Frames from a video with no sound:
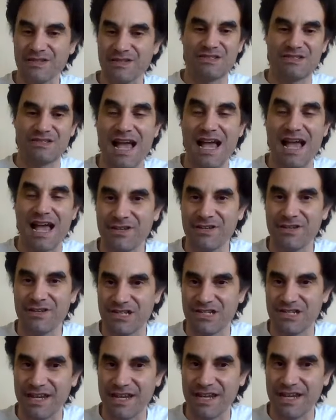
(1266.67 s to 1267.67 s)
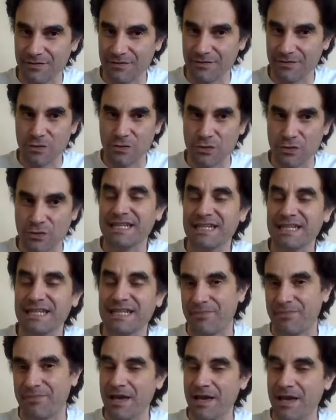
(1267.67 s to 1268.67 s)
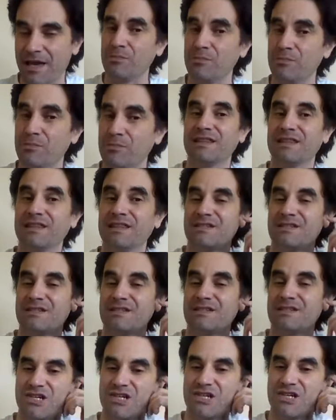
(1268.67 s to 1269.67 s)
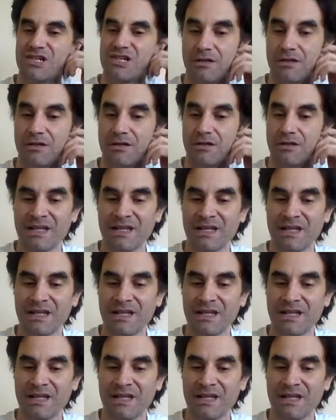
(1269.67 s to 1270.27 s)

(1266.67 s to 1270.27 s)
savage natives who kidnap them and bring them into the jungle.